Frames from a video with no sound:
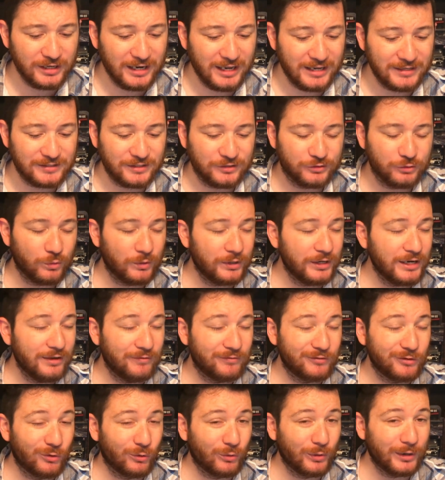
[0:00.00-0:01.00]
as the 20
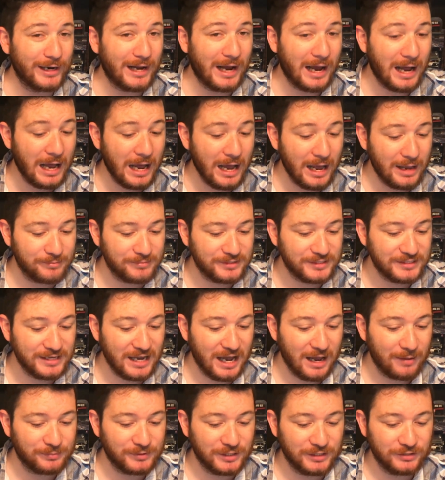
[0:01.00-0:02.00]
of Corey Himes
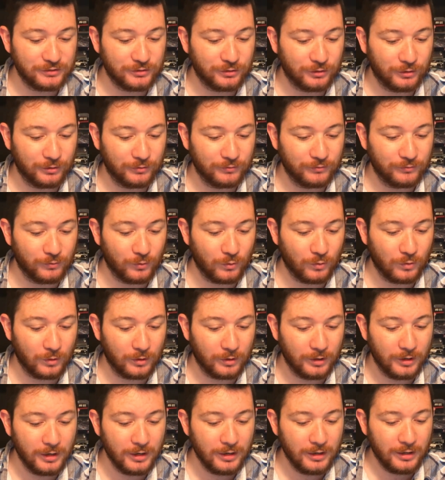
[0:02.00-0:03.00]
stopped in turn 4